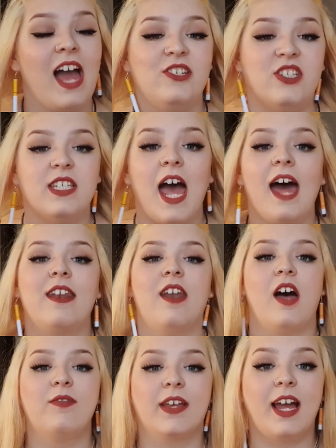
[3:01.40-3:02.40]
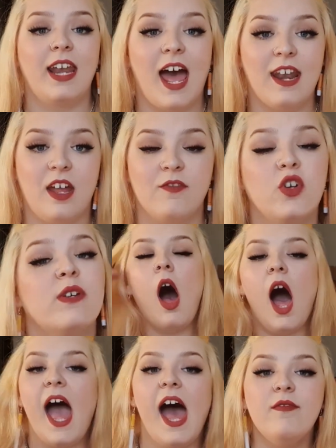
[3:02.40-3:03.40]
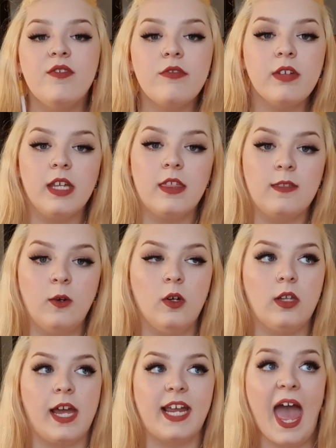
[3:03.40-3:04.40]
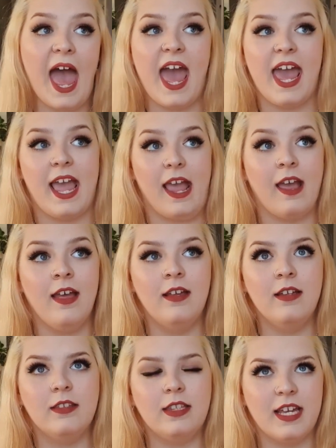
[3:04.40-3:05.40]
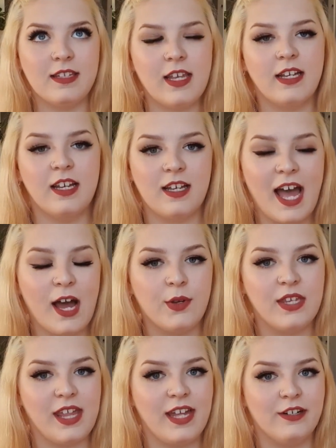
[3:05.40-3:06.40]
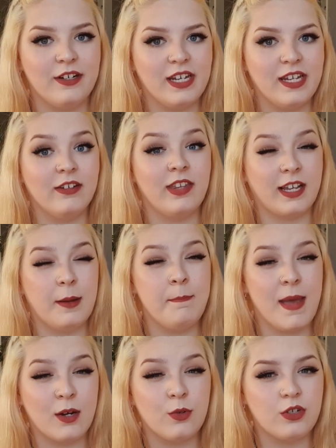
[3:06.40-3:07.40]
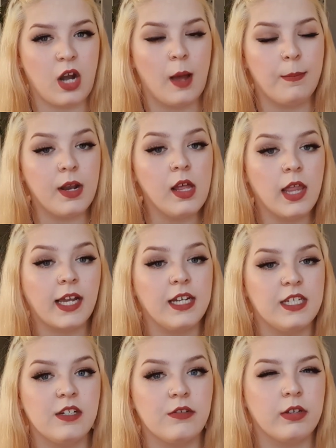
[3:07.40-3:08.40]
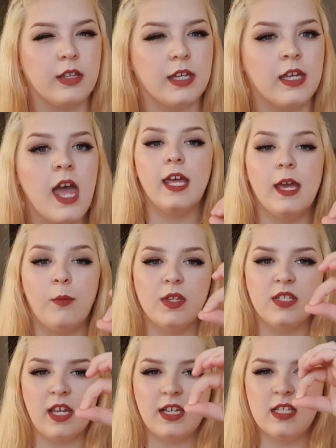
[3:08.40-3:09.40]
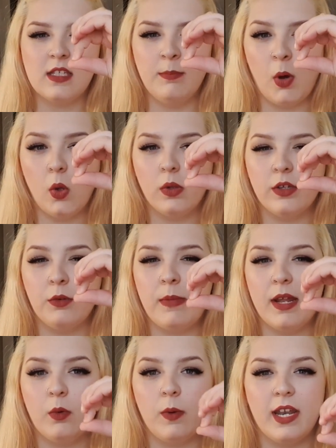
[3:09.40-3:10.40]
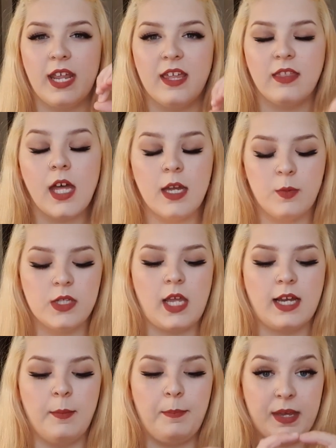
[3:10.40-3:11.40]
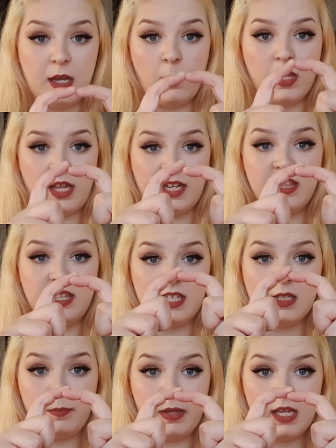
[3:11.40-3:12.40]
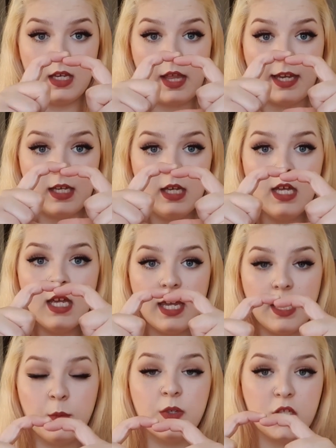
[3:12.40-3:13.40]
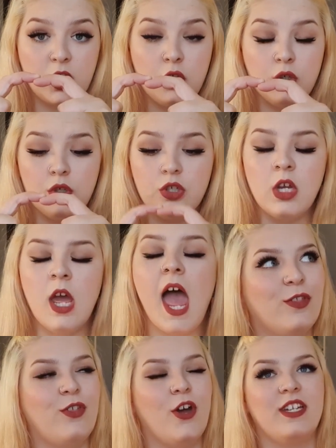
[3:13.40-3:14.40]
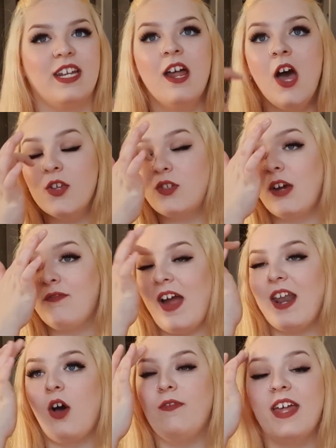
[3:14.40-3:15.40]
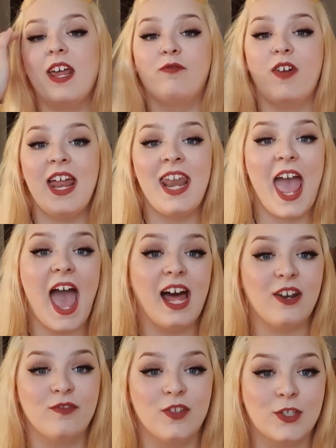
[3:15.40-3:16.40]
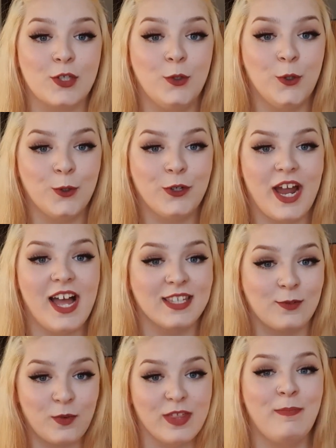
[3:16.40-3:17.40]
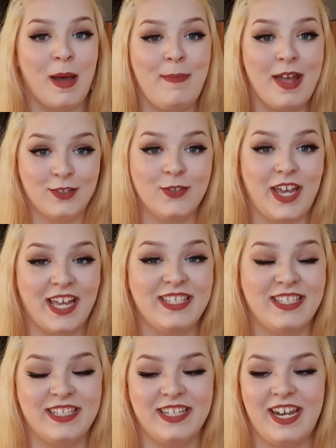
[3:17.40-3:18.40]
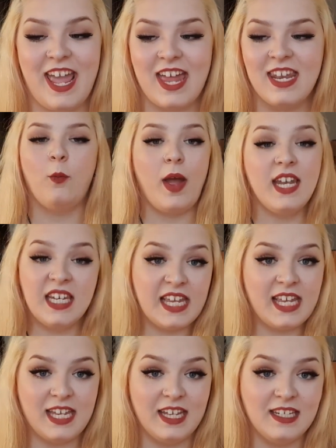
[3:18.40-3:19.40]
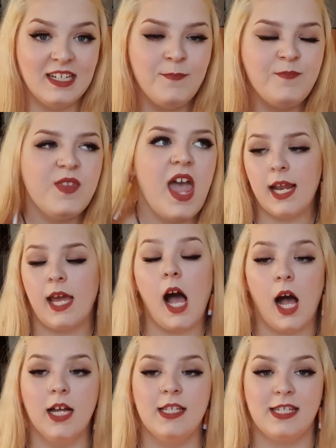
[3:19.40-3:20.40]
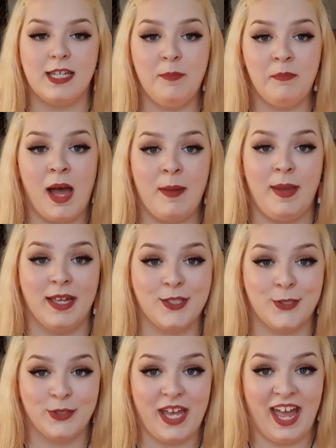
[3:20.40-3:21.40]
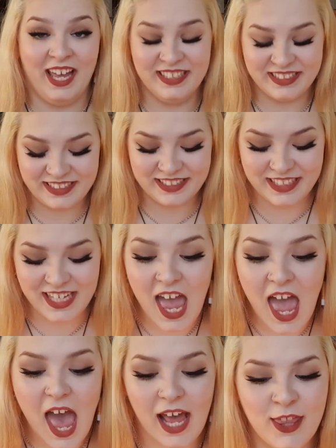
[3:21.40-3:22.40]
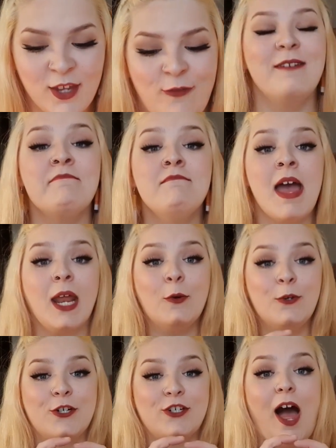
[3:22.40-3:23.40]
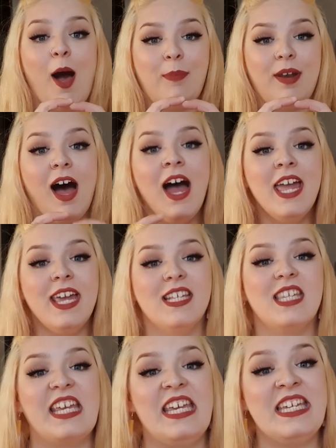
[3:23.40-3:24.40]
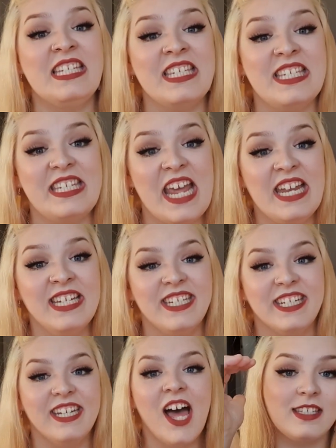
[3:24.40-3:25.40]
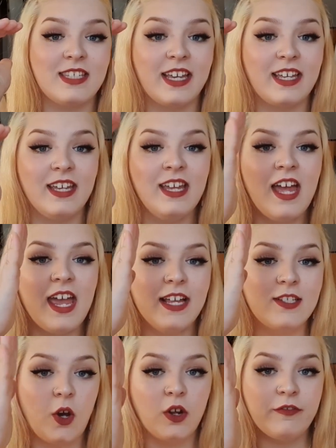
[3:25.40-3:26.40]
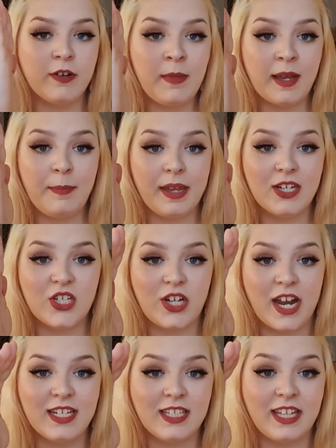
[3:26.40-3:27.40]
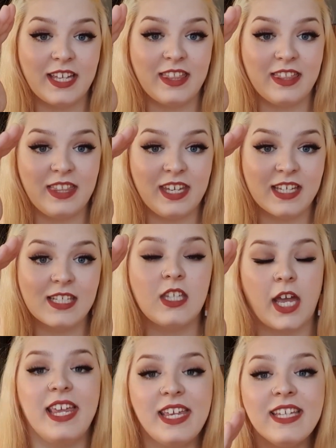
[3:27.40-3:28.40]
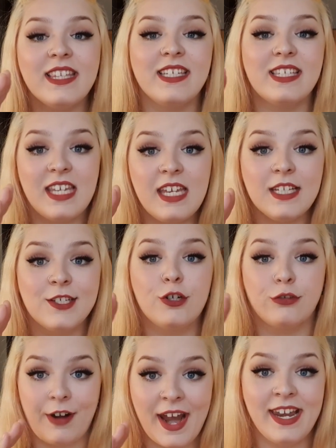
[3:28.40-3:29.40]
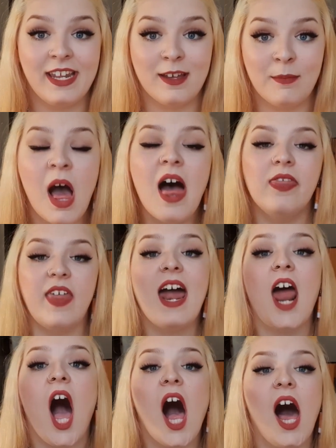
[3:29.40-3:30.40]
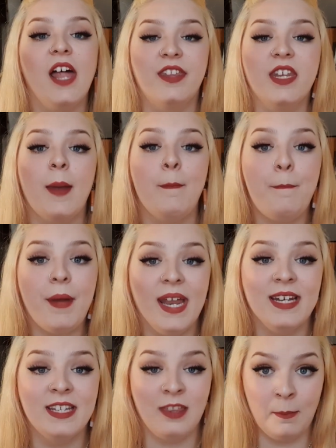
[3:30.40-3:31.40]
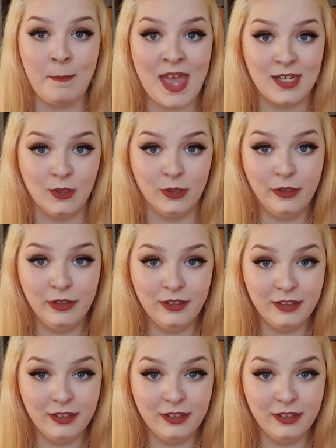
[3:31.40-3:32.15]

just had enough, like I'd had enough. So I haven't really thought like, hey, there's like a calculator in here and like a metal sharpener. Like I didn't really, it wasn't like a small little metal one either. It was like a big one, like this big, like it was huge. 13. So I ran off and I ran out of the school grounds with my pencil case still in hand, went and hid, and I unzipped my pencil case. And the metal sharpener is like indented. It's like, it's gone from like being straight to like this, like hit this kid's cranium that hard that I bent the metal.